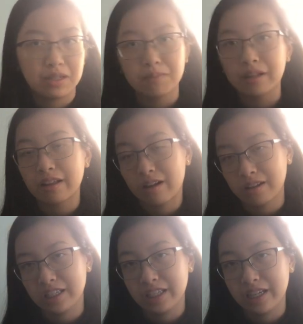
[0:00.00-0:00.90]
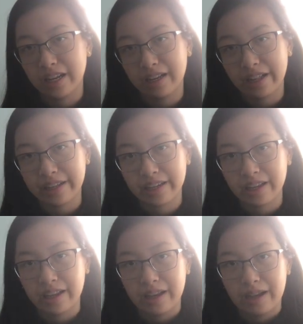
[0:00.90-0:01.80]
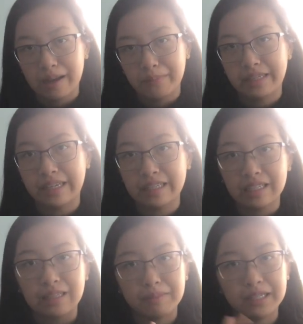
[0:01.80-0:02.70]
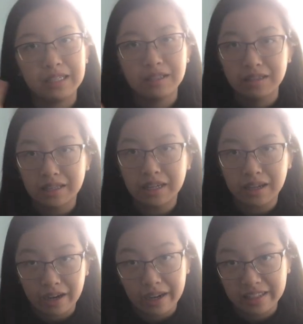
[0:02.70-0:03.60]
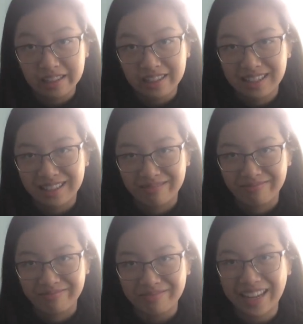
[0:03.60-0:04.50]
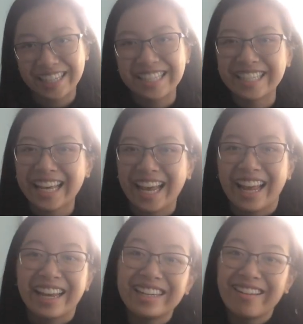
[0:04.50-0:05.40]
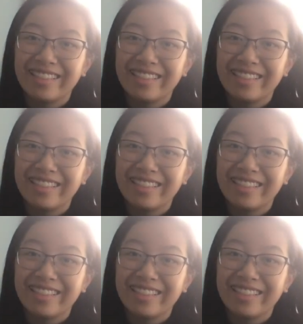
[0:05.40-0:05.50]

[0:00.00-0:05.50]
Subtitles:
mythology and like pretending to be the gods. No,